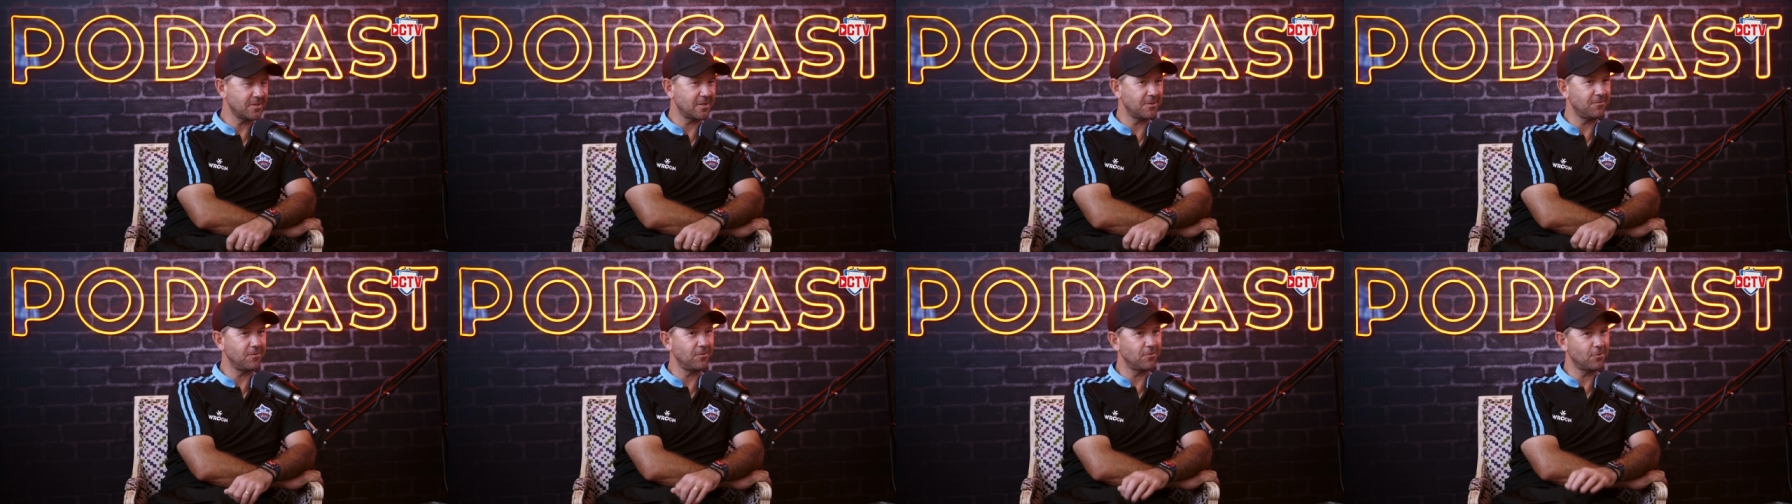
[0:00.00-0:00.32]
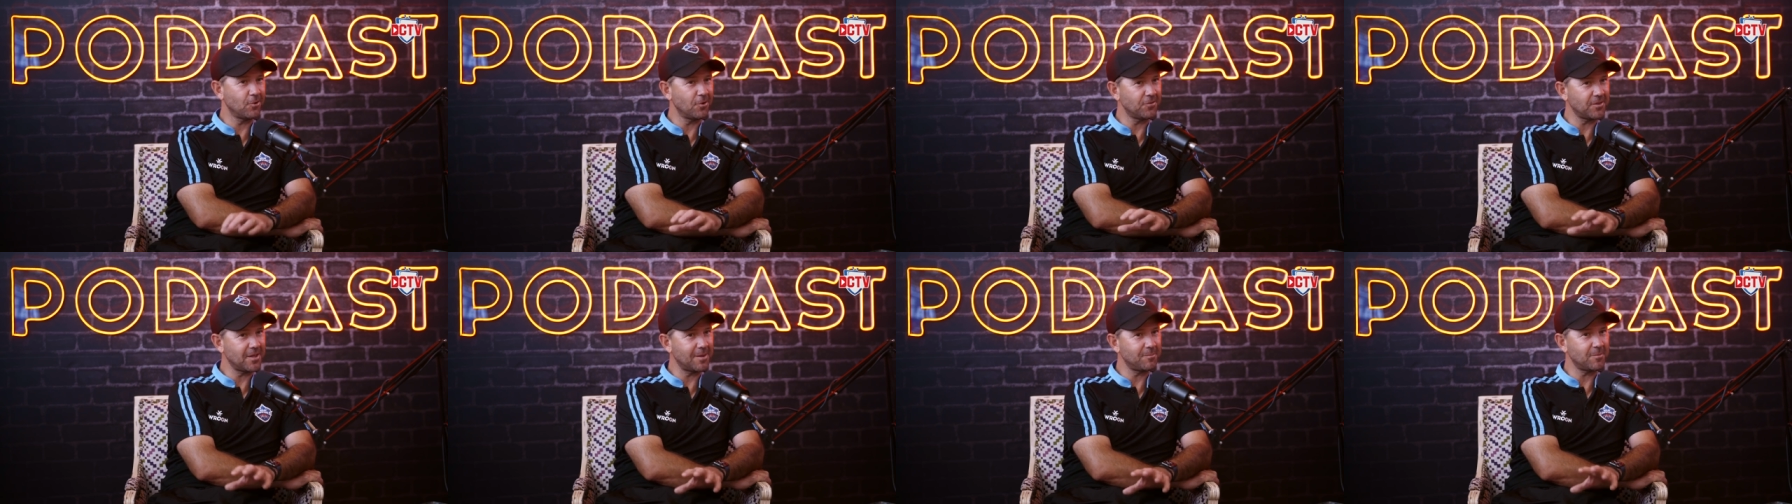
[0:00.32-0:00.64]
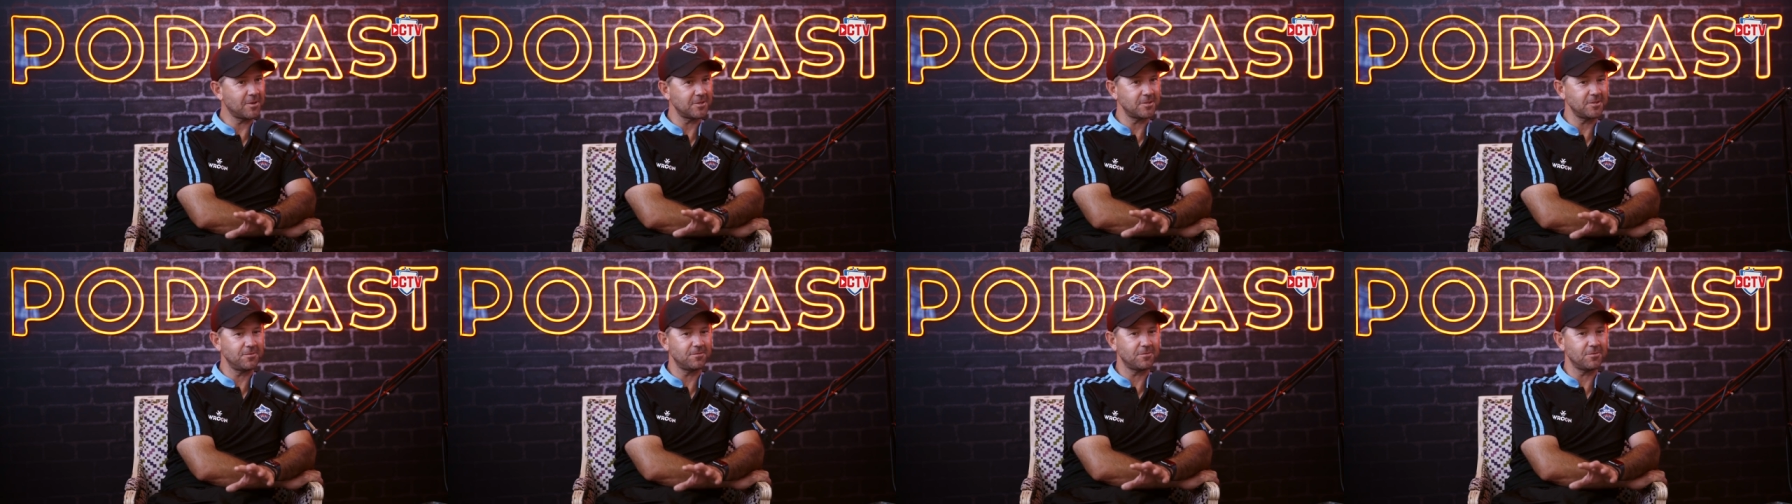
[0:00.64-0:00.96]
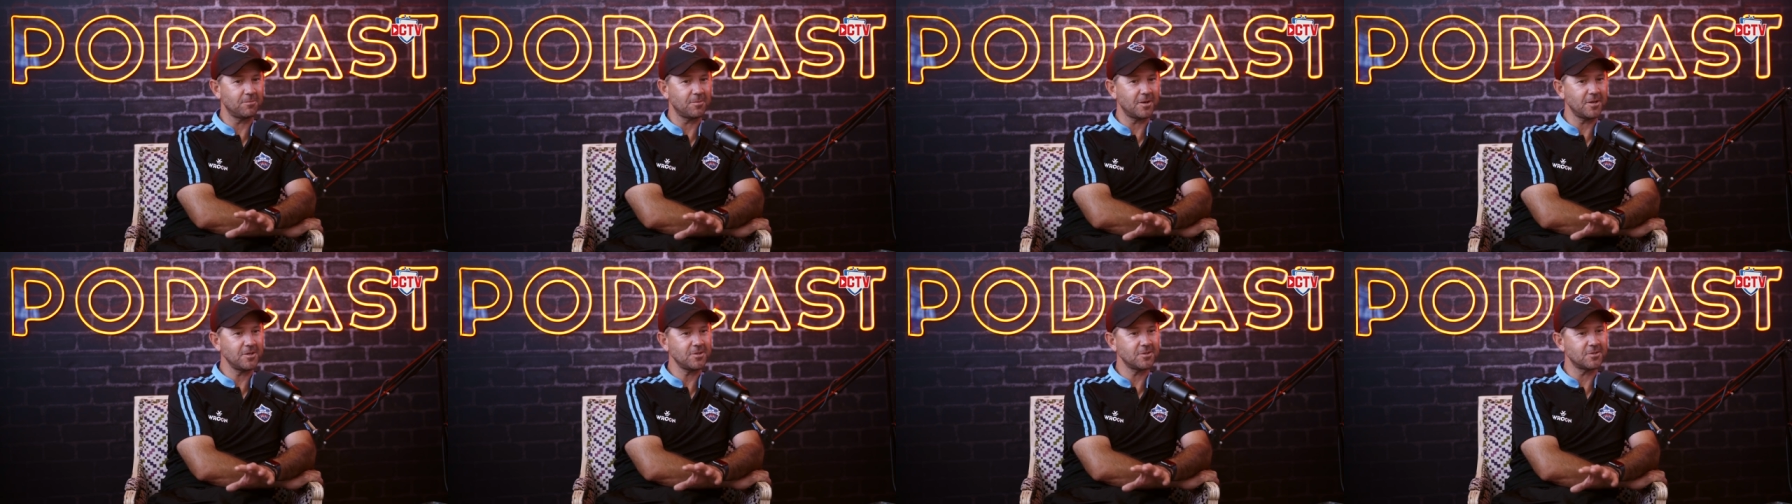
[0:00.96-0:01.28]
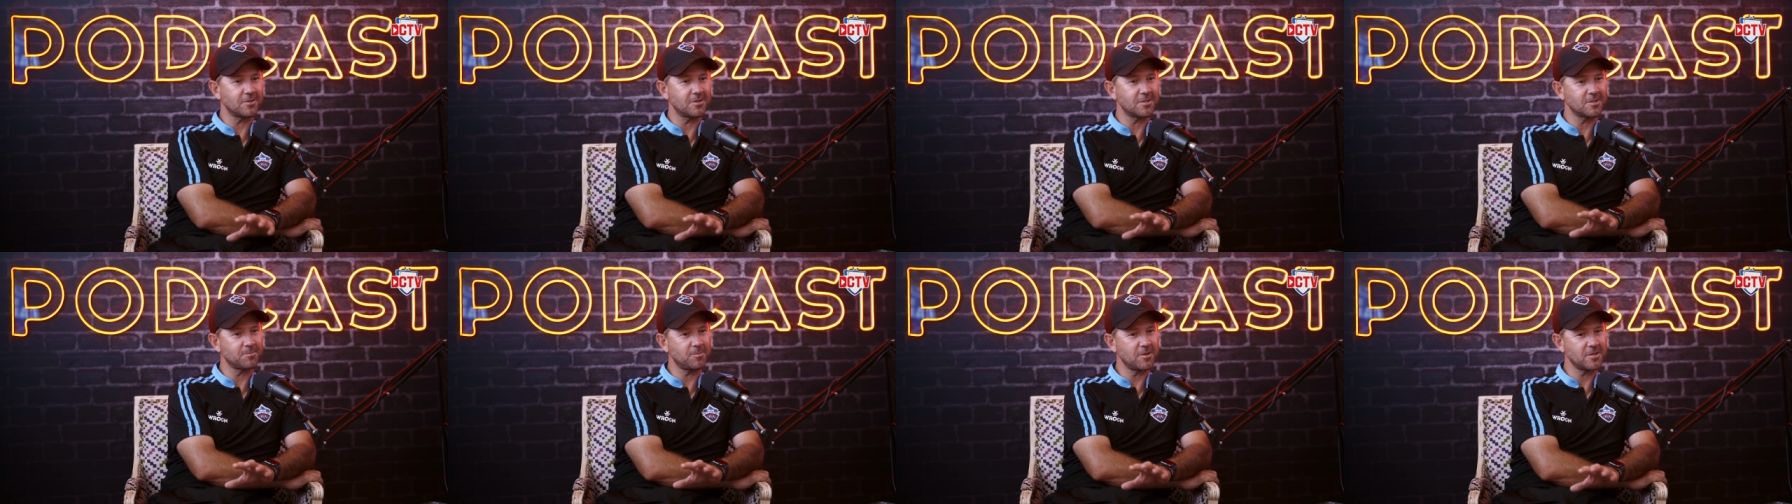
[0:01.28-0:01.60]
And if you've got that much
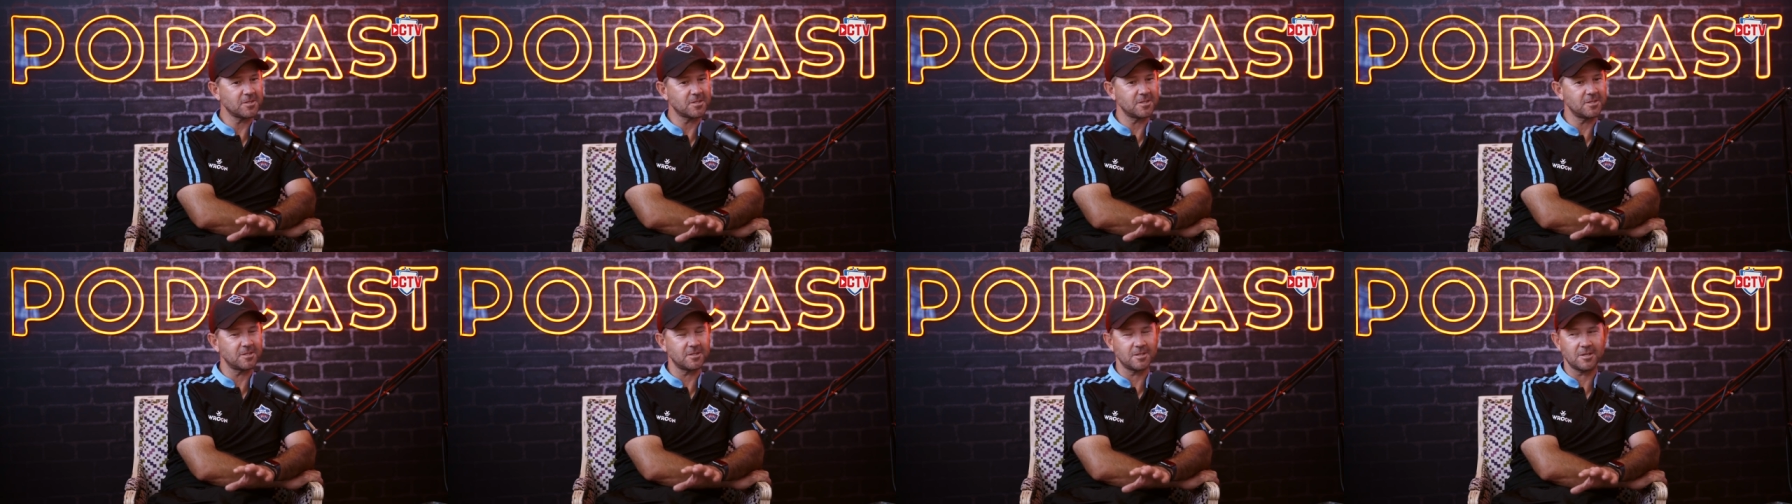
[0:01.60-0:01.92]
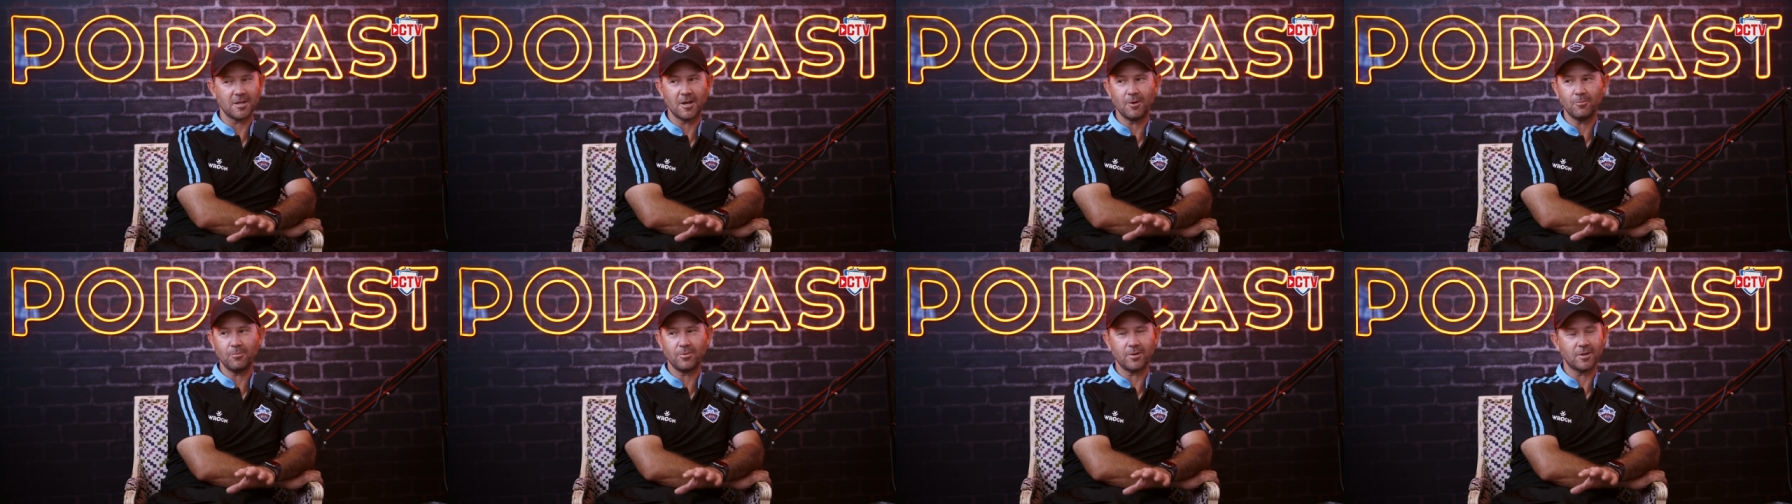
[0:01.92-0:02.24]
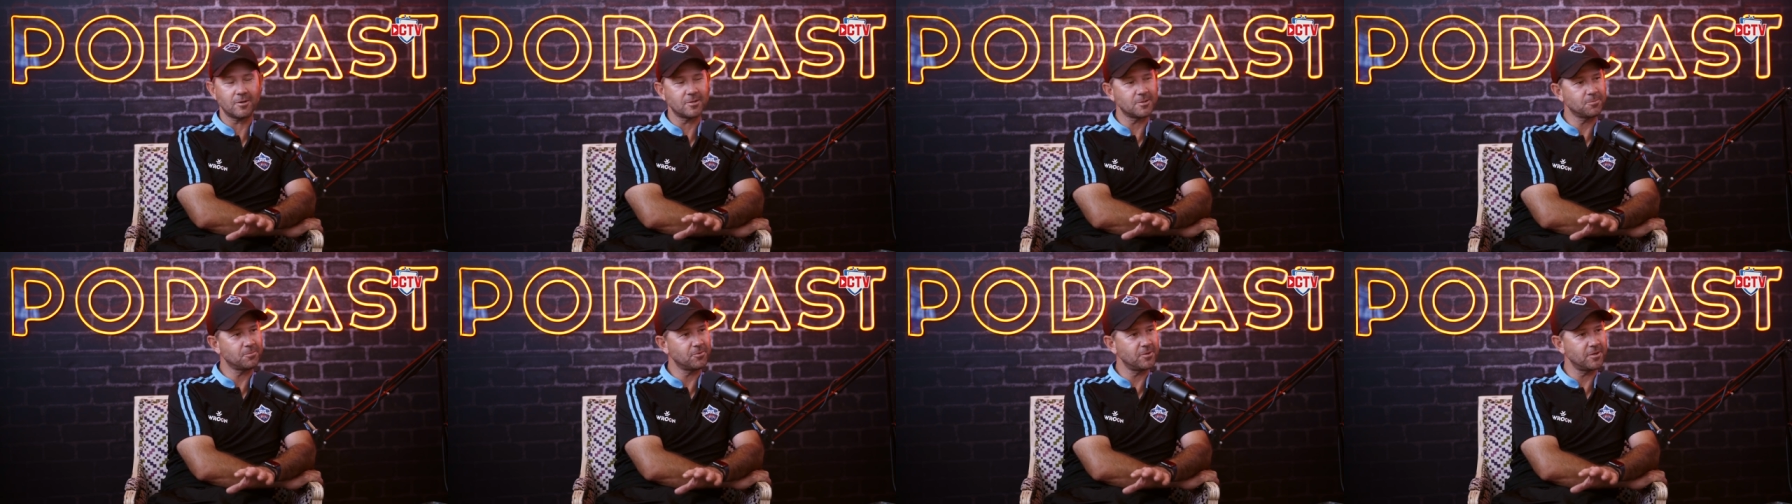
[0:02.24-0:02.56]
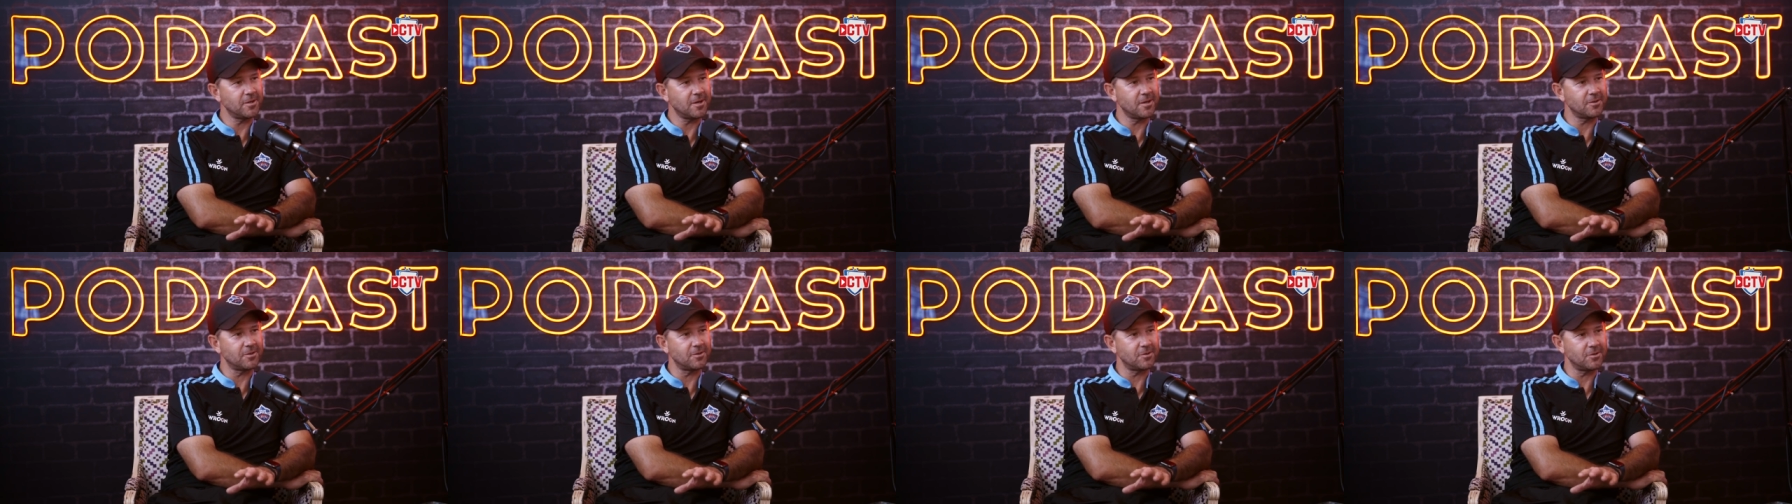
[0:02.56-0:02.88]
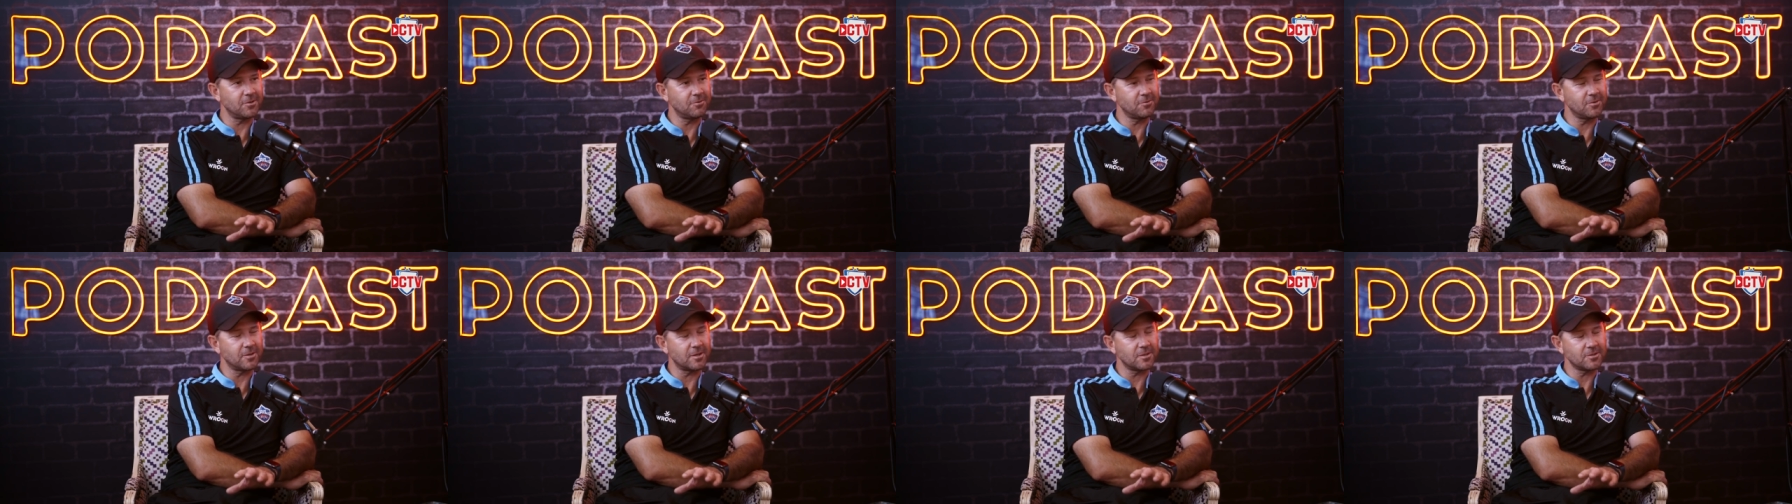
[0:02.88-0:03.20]
information, especially as a young player, it's pretty hard to
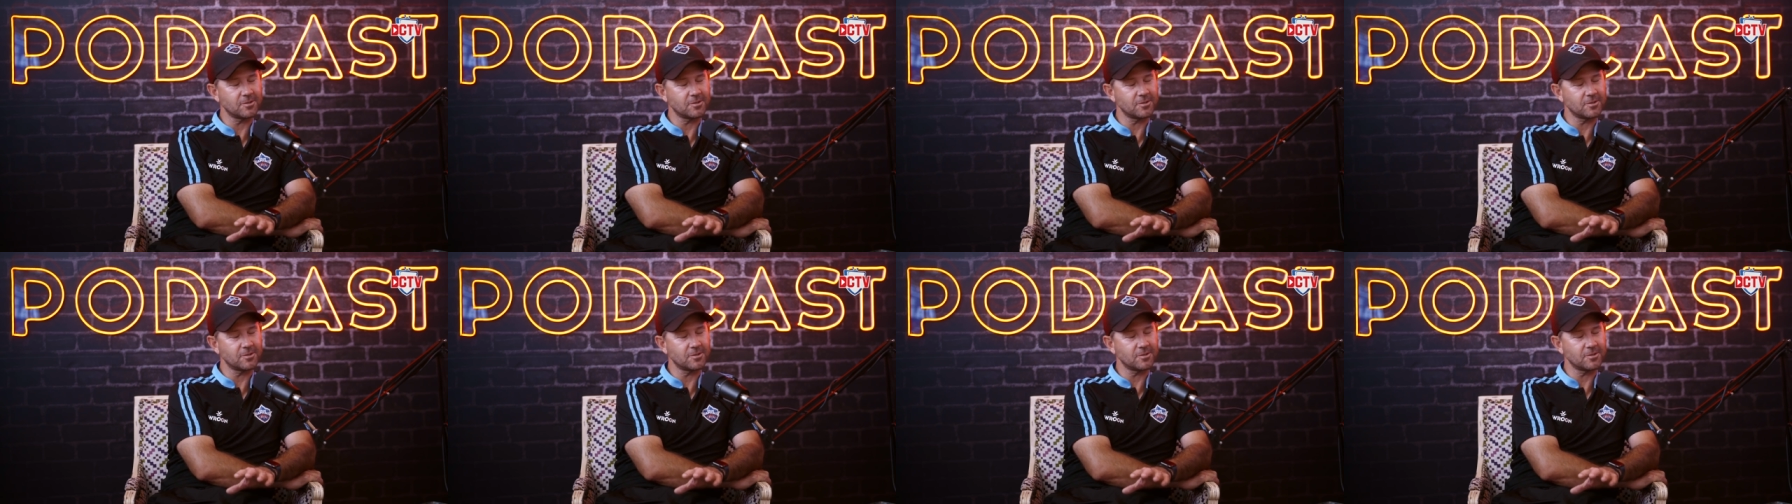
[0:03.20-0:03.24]
deal with that.